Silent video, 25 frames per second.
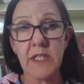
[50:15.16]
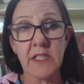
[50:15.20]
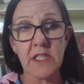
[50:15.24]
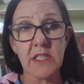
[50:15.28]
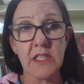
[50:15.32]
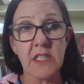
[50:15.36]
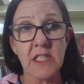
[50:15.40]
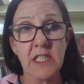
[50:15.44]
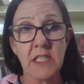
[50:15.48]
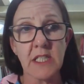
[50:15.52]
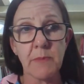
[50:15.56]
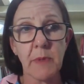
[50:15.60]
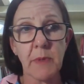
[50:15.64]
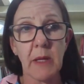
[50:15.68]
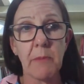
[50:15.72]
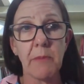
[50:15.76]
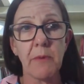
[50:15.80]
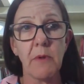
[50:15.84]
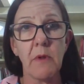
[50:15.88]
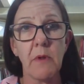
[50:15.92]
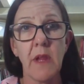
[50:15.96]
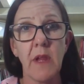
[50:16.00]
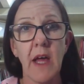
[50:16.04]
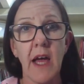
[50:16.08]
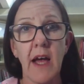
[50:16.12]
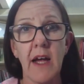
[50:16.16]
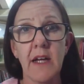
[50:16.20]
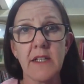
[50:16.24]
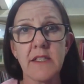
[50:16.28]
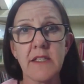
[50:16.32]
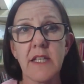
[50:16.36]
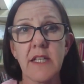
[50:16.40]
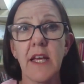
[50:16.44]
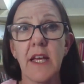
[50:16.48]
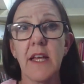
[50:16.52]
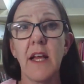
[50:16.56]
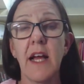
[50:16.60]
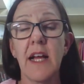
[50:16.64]
Indigenous people are
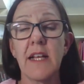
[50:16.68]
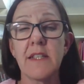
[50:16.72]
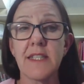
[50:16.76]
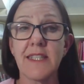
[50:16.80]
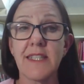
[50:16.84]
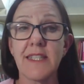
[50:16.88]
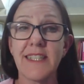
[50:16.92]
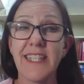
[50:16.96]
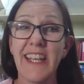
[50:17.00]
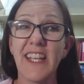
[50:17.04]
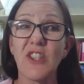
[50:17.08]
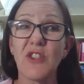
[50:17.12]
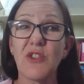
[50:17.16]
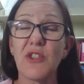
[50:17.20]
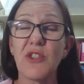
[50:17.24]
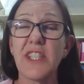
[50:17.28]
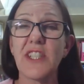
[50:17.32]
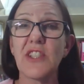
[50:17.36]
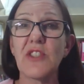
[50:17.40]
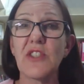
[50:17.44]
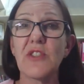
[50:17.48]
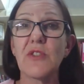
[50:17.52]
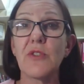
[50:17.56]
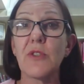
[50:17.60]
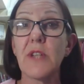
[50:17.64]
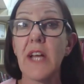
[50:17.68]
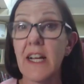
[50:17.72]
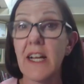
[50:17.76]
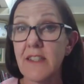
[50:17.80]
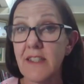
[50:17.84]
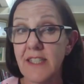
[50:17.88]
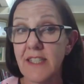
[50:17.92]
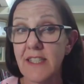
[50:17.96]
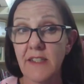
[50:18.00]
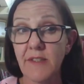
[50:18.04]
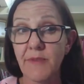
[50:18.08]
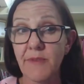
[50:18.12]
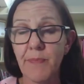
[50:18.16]
undertaking traditional
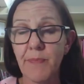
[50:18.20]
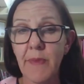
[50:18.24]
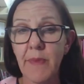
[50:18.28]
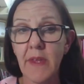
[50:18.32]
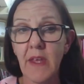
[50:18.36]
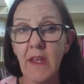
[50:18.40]
hunting.